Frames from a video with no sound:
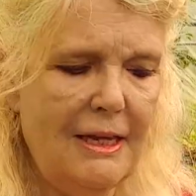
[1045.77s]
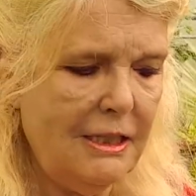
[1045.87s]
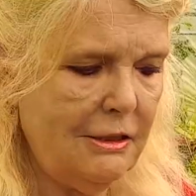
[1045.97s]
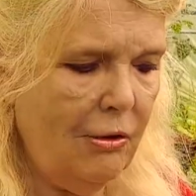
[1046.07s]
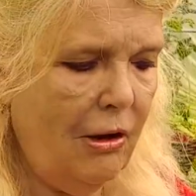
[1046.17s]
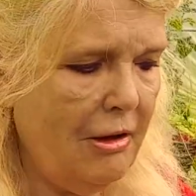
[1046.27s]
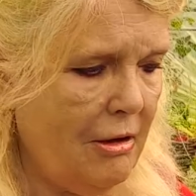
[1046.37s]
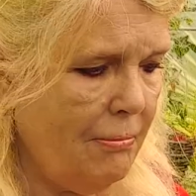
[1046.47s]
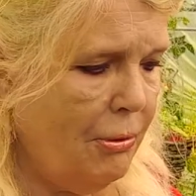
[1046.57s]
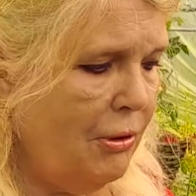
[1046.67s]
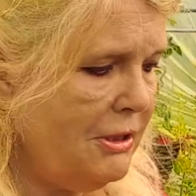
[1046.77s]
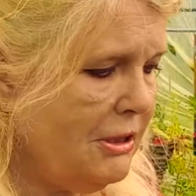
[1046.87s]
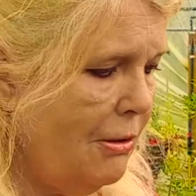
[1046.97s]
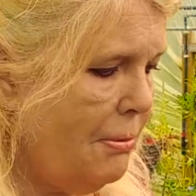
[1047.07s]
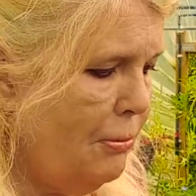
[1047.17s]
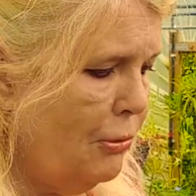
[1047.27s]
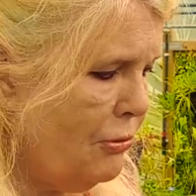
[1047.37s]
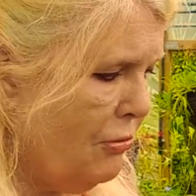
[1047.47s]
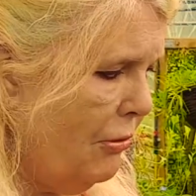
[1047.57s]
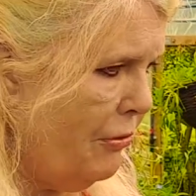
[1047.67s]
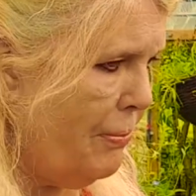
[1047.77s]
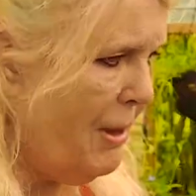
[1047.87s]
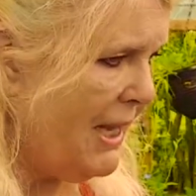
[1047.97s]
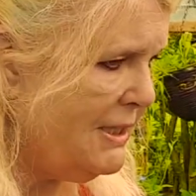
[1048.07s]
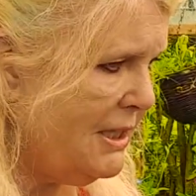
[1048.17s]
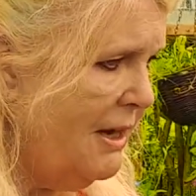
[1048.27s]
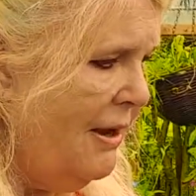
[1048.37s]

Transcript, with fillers: it's not like I'm putting soapy water on the beds.